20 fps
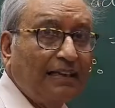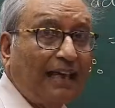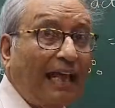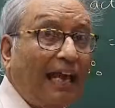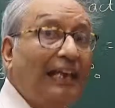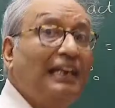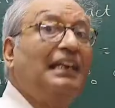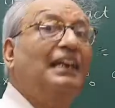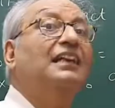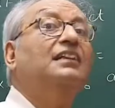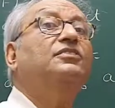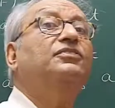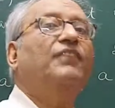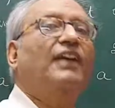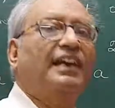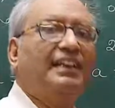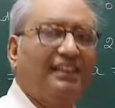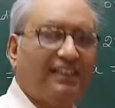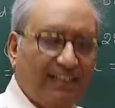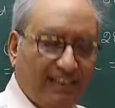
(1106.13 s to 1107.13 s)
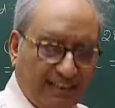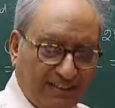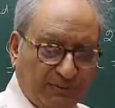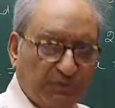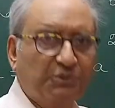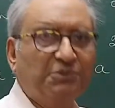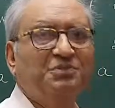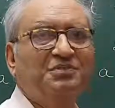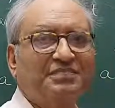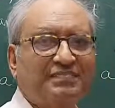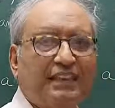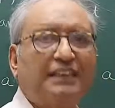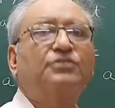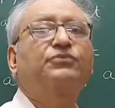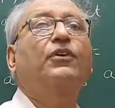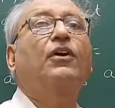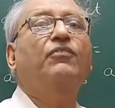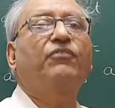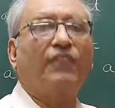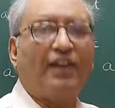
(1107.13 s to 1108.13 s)
And let us find A2 just
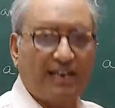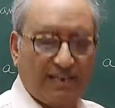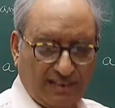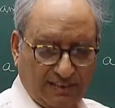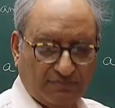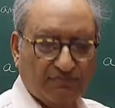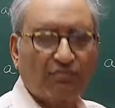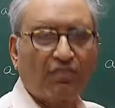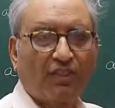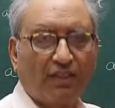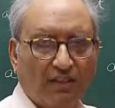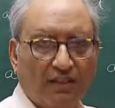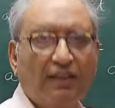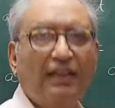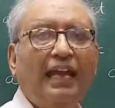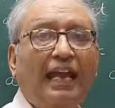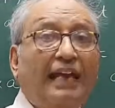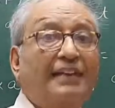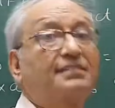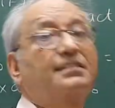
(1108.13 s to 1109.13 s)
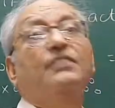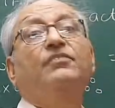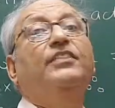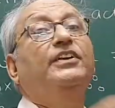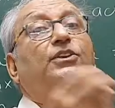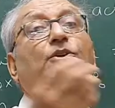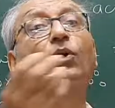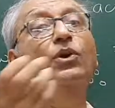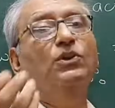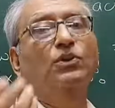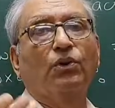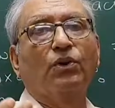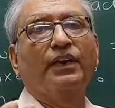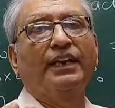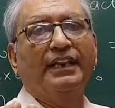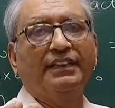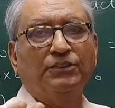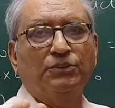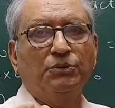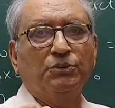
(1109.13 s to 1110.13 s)
for fun, as if we don't know
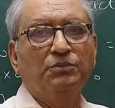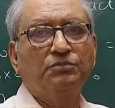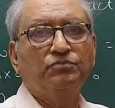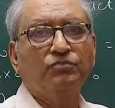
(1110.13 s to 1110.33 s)
A2.